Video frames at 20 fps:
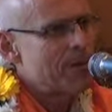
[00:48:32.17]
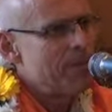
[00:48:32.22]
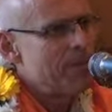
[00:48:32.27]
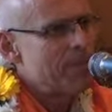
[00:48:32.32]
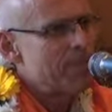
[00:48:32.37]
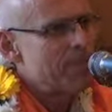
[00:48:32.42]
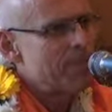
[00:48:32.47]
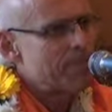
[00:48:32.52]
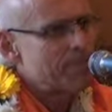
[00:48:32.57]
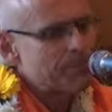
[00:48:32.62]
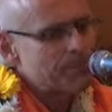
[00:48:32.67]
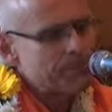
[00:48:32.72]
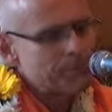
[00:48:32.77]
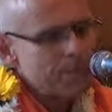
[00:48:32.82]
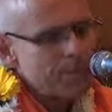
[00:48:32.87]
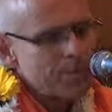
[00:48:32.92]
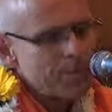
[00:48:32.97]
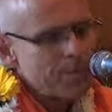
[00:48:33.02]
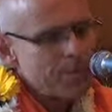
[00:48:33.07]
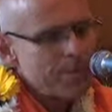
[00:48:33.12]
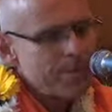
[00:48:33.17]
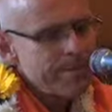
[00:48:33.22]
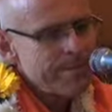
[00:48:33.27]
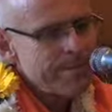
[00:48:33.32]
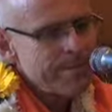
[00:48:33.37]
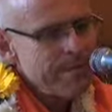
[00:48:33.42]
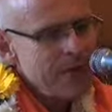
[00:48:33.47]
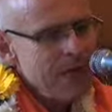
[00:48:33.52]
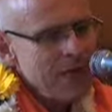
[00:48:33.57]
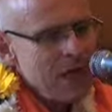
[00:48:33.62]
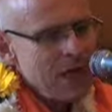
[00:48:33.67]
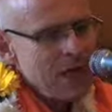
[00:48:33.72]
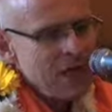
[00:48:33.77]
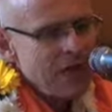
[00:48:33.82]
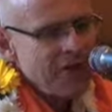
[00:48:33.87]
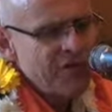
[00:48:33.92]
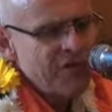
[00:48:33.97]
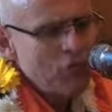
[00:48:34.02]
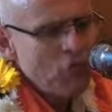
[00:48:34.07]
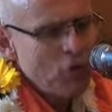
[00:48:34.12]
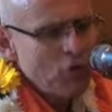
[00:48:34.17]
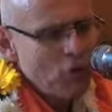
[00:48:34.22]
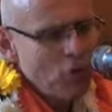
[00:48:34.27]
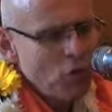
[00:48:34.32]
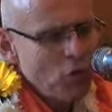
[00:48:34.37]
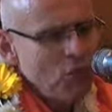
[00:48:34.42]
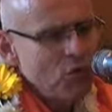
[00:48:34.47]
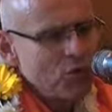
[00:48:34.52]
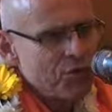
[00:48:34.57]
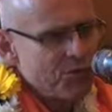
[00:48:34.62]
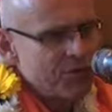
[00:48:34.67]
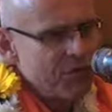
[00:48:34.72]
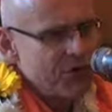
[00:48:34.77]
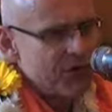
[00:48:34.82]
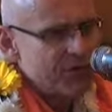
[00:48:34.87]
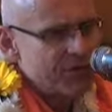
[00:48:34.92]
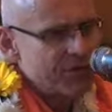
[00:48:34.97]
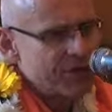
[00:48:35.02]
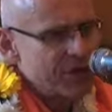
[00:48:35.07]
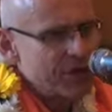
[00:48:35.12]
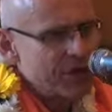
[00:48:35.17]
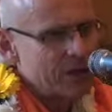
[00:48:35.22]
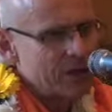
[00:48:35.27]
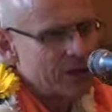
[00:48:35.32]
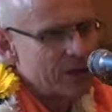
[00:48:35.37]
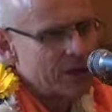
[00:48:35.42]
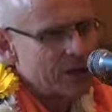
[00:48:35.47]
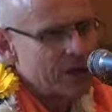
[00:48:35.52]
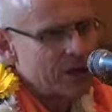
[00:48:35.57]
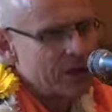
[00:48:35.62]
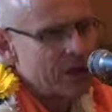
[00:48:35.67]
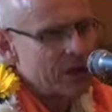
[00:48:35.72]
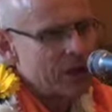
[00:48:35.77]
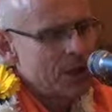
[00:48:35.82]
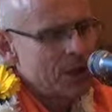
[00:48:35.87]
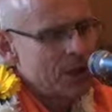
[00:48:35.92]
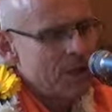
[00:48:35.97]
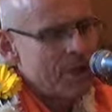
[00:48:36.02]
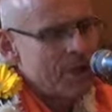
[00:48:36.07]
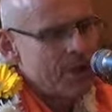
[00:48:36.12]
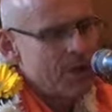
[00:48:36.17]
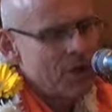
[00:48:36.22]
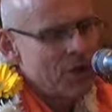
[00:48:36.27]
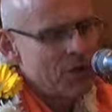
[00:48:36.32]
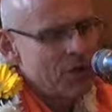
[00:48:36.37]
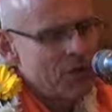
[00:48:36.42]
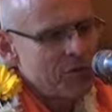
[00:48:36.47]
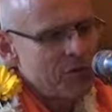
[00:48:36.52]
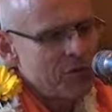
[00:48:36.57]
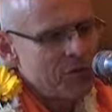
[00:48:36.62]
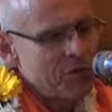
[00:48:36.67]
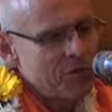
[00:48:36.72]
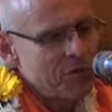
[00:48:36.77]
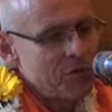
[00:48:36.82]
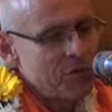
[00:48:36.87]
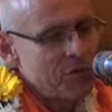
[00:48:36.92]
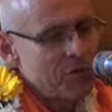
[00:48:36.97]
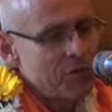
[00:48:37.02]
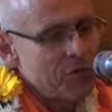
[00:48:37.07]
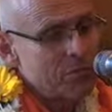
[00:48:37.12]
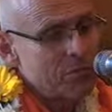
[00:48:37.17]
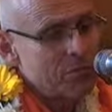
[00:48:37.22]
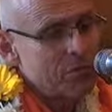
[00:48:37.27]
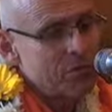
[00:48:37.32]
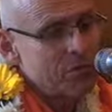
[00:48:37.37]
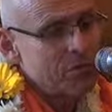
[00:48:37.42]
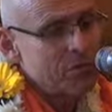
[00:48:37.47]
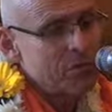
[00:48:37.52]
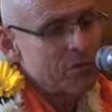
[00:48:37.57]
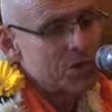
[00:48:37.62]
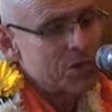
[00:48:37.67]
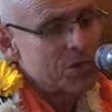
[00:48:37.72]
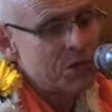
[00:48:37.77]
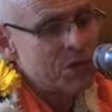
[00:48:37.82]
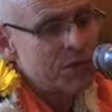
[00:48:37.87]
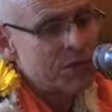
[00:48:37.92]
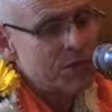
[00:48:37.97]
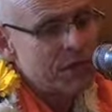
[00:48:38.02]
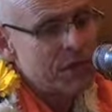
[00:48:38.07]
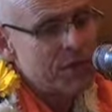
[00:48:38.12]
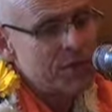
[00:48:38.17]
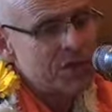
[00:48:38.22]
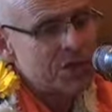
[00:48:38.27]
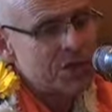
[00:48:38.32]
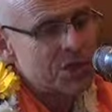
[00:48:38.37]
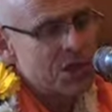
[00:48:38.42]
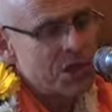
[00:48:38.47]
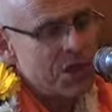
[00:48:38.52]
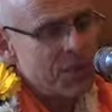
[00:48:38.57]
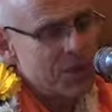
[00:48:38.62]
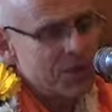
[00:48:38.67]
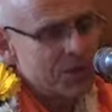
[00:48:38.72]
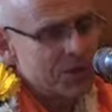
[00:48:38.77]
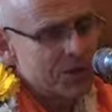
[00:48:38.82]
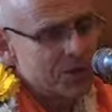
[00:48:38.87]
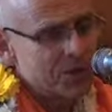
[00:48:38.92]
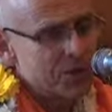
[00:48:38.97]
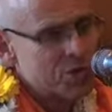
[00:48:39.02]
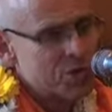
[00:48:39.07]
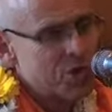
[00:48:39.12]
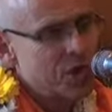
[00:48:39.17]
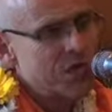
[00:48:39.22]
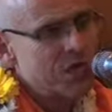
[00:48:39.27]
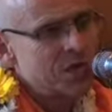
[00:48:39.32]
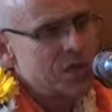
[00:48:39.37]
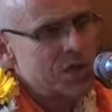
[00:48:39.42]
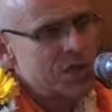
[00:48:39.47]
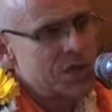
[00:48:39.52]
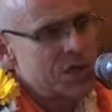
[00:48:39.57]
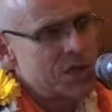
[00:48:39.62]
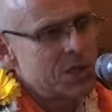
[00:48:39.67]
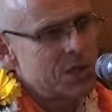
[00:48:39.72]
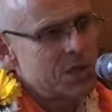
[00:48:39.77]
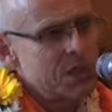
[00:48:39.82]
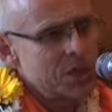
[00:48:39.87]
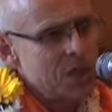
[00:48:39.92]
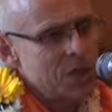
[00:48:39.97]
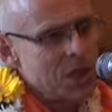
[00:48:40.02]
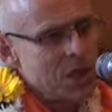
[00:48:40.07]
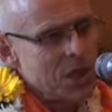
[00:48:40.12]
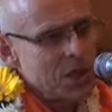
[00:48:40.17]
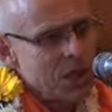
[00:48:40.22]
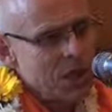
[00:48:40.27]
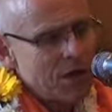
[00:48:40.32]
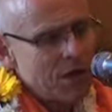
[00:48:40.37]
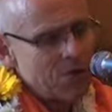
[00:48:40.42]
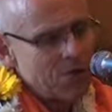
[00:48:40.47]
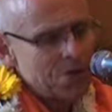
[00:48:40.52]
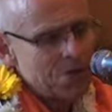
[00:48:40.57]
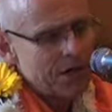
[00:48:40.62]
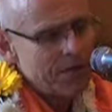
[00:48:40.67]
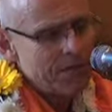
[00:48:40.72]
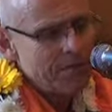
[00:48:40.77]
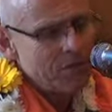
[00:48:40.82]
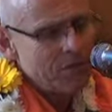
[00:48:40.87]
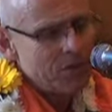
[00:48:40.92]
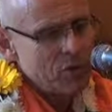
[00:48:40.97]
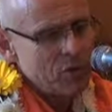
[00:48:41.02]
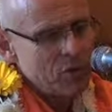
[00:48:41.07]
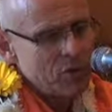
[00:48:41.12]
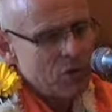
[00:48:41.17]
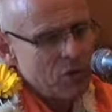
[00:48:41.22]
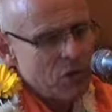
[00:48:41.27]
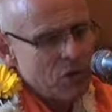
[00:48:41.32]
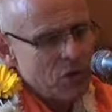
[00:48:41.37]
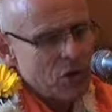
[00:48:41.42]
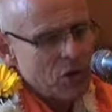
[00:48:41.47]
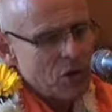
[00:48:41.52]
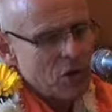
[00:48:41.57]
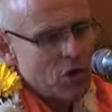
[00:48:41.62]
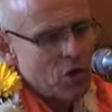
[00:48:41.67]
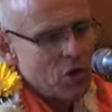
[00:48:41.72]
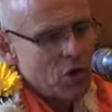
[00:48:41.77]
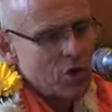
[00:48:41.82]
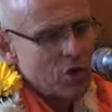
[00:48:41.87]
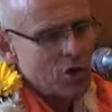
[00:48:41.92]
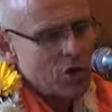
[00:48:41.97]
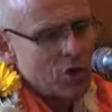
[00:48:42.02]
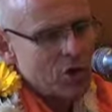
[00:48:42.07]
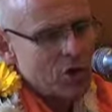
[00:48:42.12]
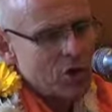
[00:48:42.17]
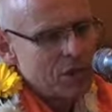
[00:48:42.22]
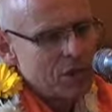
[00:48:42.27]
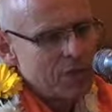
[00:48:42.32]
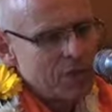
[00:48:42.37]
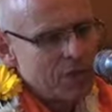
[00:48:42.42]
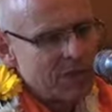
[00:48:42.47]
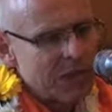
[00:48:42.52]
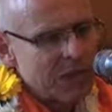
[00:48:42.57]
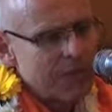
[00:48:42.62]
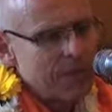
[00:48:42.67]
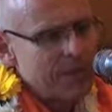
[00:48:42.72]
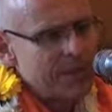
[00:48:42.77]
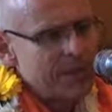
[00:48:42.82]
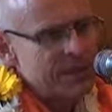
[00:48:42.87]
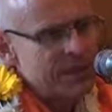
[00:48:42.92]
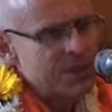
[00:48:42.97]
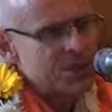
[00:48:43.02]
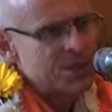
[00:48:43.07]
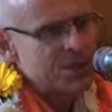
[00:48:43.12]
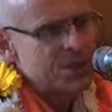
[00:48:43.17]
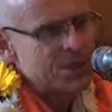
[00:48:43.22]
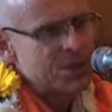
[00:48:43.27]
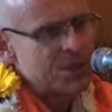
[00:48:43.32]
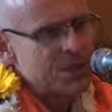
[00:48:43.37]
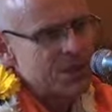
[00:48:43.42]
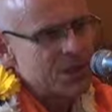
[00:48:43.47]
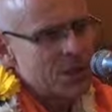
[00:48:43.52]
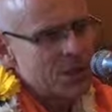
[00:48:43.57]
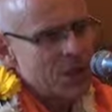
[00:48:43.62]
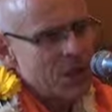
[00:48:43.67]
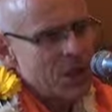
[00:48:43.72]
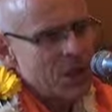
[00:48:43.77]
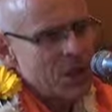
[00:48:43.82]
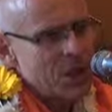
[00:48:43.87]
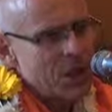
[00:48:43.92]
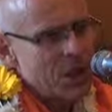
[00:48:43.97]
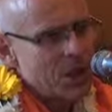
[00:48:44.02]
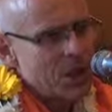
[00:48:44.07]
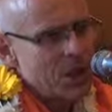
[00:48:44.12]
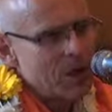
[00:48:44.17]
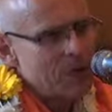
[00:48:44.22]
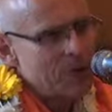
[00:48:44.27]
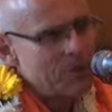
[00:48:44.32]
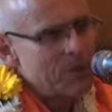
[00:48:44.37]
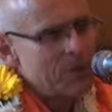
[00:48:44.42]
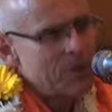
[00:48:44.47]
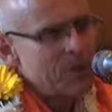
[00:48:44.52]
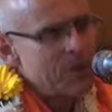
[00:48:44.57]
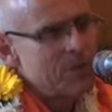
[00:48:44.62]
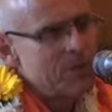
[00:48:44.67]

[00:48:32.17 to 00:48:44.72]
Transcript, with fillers: Uh, I saw an old Vaishnava, um, one of Srila Prabhupada's godbrothers, who visited our temple on Prabhupada's uh,